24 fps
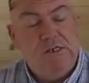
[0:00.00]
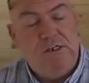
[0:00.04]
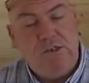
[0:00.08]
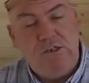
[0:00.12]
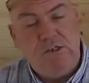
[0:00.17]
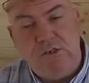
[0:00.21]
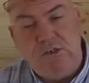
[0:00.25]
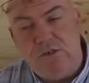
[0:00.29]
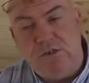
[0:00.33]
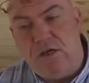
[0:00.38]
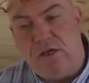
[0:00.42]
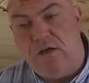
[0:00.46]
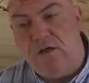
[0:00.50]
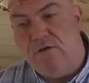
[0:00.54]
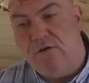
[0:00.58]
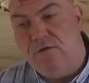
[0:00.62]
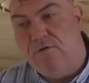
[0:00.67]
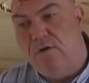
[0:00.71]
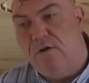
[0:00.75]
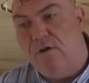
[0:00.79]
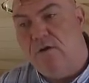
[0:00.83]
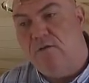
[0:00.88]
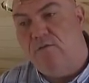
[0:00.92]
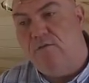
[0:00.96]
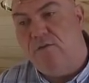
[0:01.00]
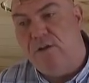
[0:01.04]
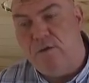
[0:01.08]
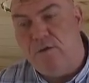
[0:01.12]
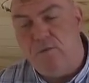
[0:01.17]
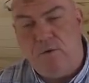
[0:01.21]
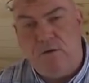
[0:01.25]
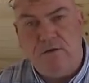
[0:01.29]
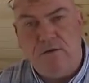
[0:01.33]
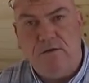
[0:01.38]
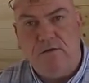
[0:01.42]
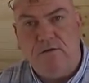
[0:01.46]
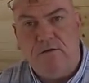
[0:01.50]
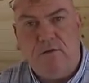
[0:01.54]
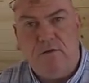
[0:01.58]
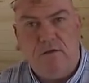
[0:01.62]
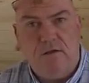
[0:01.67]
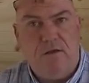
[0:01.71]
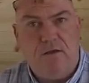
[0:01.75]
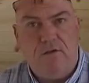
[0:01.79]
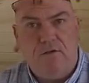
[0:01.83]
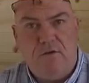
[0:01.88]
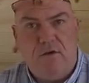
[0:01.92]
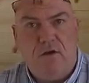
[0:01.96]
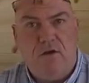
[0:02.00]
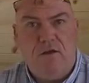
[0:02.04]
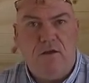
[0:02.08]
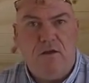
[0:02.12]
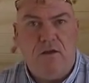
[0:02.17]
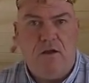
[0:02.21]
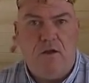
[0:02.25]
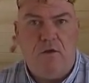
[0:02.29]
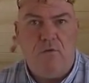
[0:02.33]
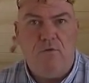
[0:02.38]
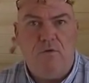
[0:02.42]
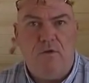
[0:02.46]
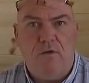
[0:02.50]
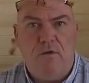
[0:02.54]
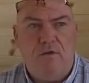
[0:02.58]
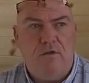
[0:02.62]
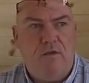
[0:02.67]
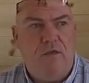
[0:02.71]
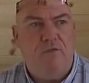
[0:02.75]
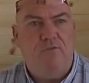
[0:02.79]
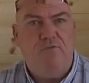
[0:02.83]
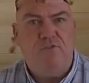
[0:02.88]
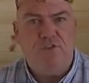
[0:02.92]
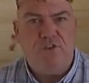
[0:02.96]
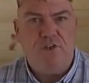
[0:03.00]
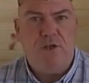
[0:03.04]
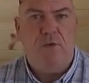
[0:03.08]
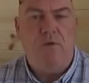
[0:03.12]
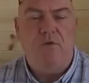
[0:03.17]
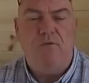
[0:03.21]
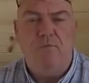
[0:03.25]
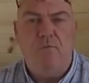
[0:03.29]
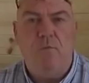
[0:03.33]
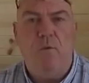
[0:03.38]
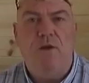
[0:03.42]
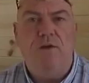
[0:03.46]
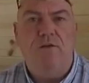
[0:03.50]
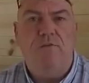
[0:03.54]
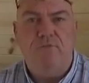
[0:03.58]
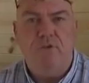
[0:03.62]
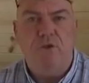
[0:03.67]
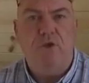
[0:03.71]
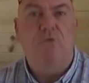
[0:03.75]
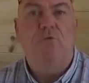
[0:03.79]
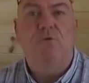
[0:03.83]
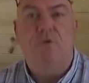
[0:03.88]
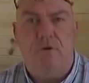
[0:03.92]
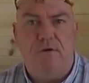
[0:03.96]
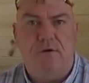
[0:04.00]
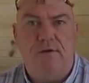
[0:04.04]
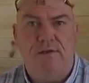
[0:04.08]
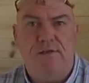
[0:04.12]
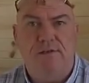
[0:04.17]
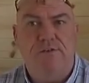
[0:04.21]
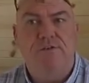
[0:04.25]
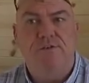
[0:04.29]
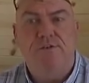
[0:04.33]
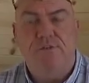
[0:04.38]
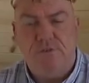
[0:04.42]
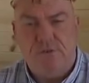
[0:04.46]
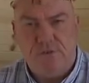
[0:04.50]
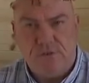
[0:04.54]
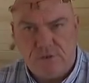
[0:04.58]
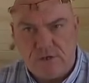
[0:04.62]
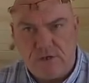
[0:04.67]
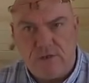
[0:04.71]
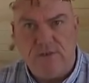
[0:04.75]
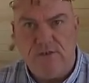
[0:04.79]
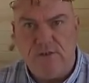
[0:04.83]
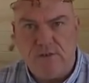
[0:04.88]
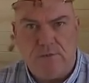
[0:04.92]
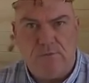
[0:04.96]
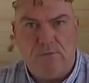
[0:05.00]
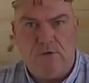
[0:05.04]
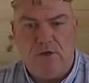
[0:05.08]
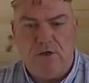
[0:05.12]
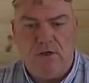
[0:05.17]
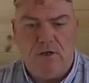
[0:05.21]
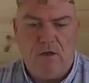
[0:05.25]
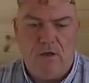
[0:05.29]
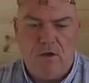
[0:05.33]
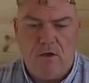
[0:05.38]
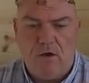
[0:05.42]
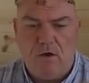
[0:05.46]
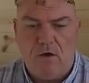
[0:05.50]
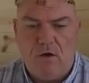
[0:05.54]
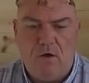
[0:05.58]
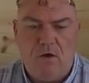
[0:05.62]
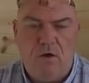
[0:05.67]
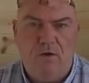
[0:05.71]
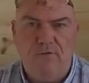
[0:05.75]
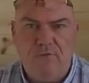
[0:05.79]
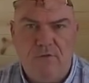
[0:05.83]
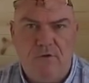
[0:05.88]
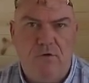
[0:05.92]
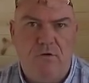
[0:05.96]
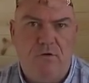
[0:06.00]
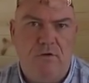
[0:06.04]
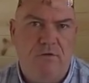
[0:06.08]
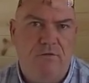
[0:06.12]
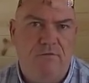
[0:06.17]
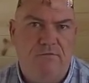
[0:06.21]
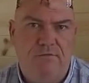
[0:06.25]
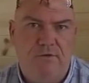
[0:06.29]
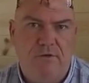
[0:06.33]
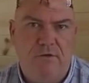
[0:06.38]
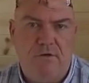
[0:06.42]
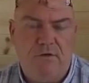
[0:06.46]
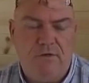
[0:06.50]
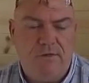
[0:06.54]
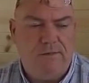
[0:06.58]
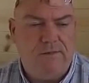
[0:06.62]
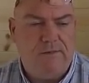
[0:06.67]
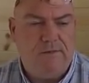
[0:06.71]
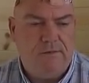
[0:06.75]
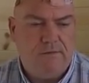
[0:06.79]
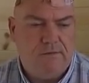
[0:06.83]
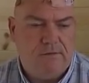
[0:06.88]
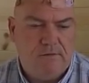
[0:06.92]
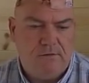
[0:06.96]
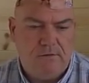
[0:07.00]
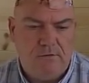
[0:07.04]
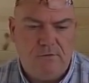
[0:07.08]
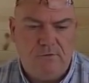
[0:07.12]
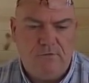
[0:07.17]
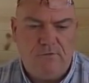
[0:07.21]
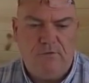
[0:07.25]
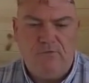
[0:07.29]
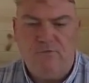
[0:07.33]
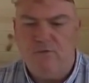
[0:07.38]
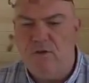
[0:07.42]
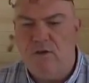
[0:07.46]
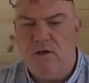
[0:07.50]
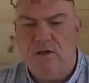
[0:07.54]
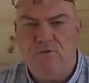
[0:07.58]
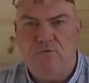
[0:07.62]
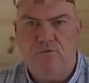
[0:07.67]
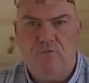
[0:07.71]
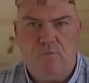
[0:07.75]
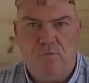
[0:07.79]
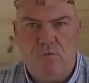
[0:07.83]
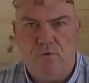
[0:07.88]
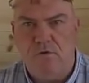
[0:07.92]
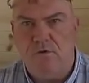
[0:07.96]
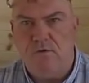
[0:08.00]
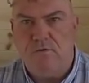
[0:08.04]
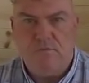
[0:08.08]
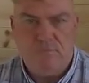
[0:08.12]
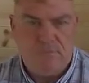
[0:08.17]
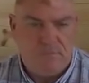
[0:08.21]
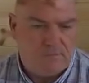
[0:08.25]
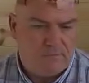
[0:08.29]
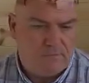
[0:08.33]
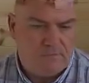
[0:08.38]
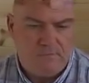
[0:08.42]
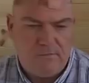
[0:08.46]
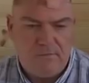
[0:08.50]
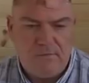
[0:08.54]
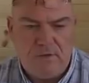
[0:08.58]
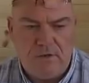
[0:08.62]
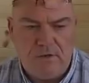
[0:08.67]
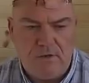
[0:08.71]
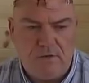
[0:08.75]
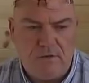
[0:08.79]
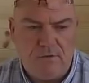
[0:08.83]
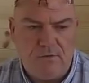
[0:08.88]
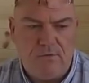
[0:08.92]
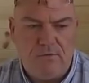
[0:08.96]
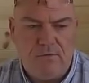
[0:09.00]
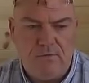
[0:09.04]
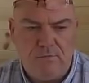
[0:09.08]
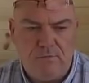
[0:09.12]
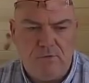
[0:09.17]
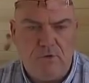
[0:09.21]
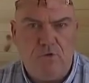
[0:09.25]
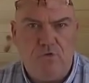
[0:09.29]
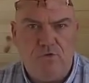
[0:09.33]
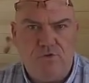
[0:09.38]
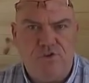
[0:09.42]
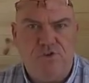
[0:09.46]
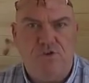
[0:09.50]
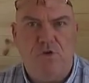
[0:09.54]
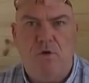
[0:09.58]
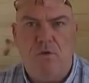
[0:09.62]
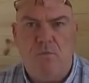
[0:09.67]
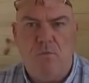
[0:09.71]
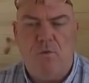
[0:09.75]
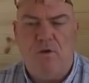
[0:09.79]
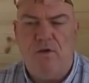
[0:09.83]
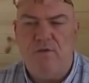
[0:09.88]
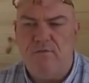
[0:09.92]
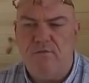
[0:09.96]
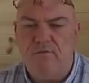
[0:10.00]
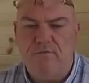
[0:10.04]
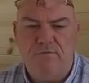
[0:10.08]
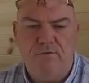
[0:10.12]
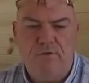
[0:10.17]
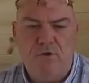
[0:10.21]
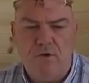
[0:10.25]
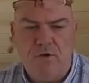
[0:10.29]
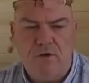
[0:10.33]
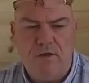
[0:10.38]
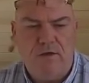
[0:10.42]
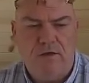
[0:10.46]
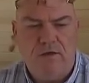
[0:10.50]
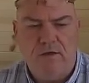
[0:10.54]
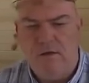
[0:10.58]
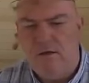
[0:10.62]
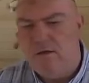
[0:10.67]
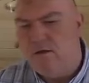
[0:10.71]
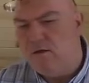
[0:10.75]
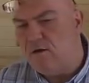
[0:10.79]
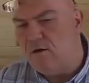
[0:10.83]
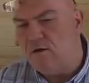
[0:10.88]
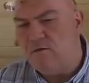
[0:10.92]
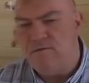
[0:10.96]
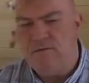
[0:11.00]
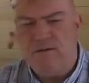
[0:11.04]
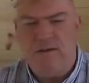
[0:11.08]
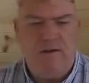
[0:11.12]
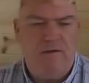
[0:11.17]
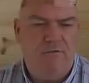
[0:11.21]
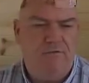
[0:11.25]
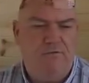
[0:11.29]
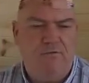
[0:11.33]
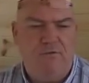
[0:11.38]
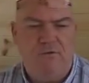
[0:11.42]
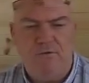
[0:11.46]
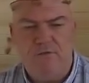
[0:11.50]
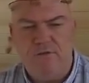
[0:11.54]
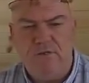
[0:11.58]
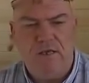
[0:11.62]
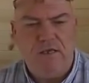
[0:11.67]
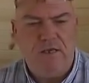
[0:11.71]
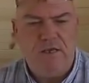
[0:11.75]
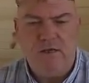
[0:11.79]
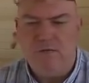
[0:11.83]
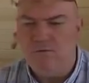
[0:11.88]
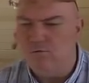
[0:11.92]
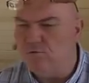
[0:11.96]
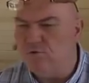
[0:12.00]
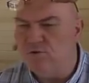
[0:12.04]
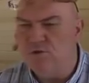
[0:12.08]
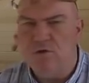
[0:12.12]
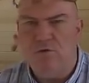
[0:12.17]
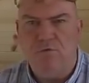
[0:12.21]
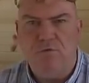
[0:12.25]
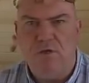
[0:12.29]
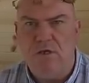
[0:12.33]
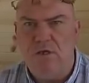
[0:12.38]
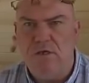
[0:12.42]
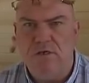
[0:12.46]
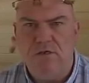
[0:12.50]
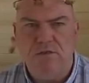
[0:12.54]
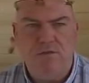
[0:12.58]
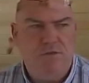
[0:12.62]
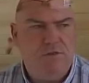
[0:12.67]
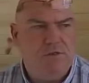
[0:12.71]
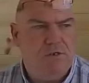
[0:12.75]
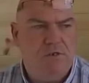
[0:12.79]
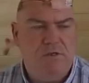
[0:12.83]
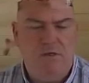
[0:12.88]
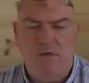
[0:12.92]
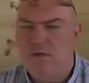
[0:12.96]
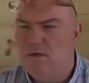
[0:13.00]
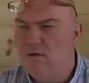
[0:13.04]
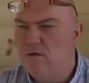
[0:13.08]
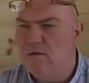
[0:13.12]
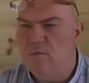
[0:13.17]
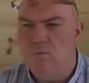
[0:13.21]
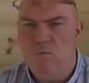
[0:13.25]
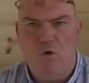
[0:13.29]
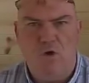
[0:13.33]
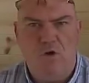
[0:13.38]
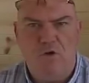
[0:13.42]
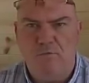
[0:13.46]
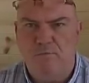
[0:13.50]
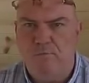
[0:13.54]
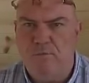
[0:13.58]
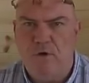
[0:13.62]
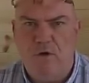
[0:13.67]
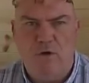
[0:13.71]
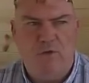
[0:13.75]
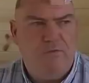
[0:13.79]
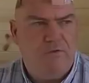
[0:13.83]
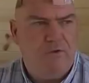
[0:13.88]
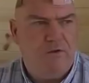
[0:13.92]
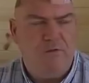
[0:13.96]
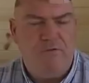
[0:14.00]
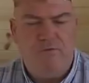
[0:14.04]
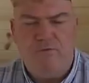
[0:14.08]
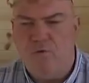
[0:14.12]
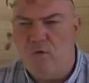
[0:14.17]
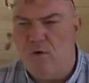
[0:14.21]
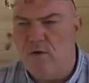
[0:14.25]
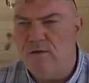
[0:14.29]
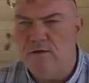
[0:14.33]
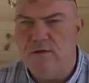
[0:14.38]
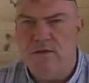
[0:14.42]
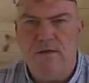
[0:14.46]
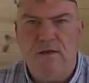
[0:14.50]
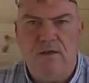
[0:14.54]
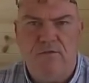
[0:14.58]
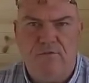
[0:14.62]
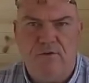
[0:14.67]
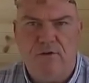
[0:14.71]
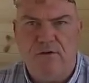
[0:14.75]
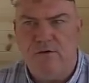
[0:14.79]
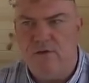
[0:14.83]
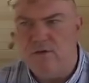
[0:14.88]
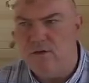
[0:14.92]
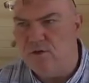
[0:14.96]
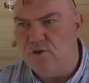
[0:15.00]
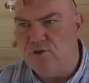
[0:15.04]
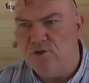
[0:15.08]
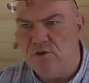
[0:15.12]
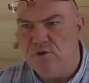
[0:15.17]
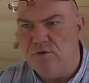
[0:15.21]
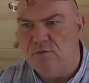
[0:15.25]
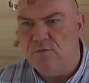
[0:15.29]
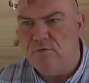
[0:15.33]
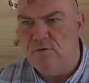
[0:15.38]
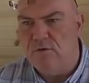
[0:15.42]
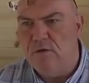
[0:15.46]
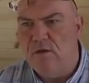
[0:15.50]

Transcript: So, if anyone, you know, if one of you guys say to me, I've got an inverter, 1500 watt, you know, pure sine wave inverter, I've had it for a year or 2 years, works perfectly fine, never had an issue,